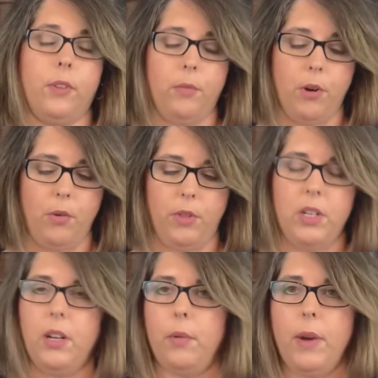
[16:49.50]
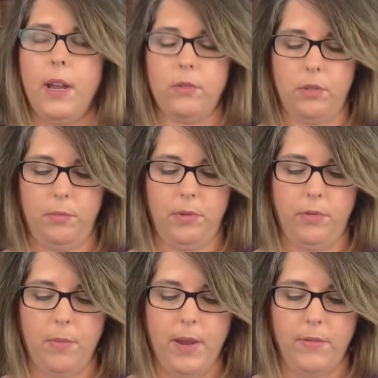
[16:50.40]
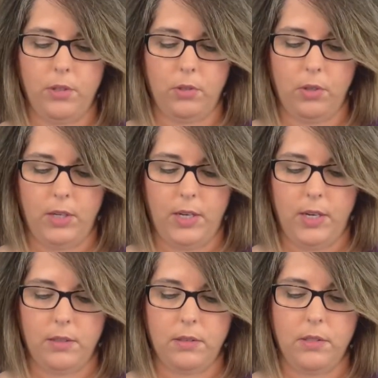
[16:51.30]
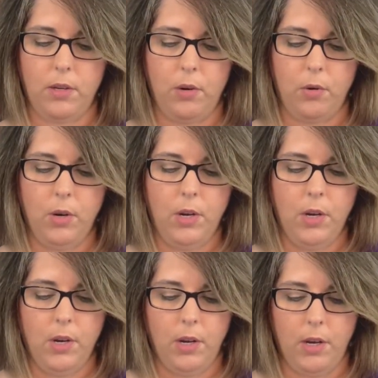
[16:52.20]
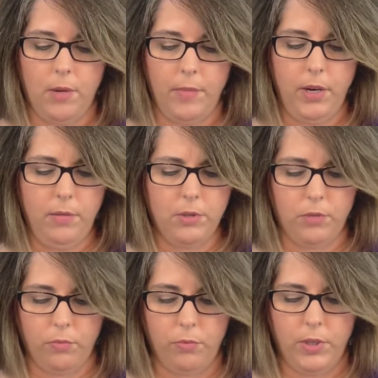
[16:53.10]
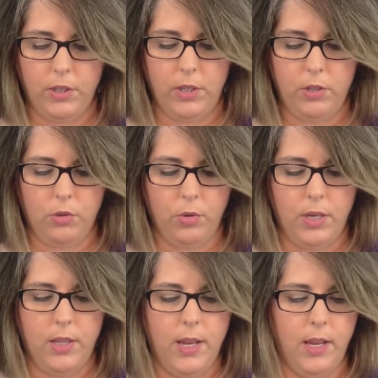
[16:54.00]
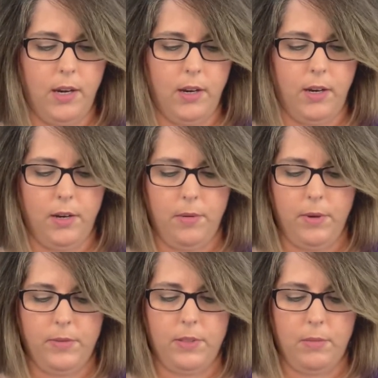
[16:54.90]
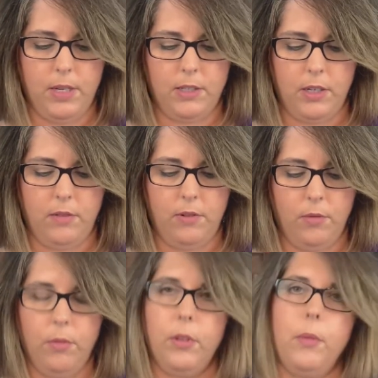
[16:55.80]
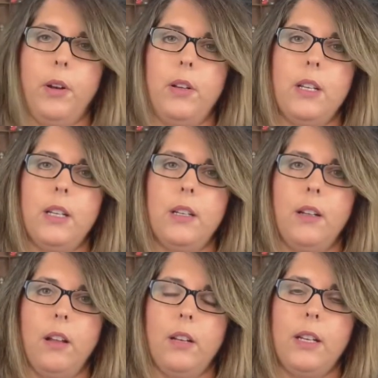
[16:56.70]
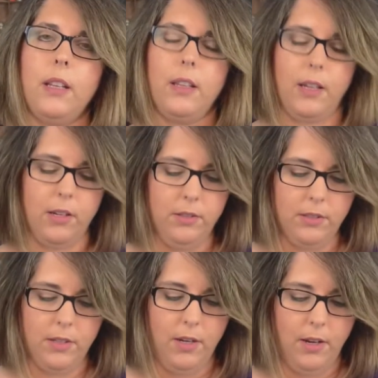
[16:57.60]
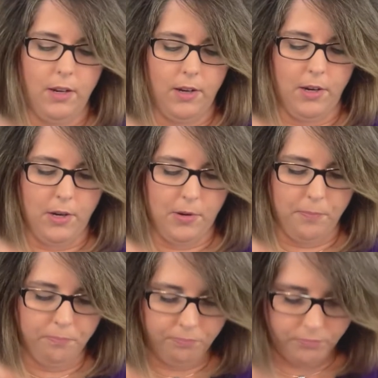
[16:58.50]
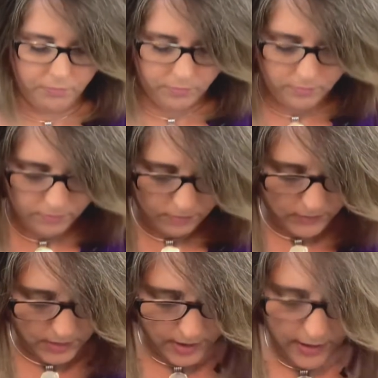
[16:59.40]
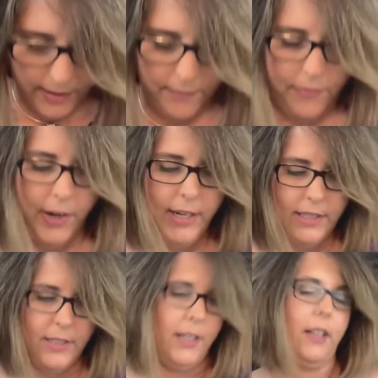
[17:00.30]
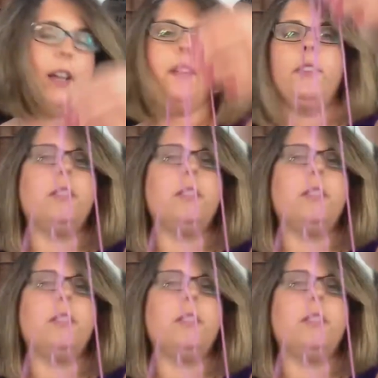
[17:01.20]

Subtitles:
row, then knit around before I'm having to look again. So I am just really enjoying that. I have some days I don't really want to knit it on anything else. And I am finding I've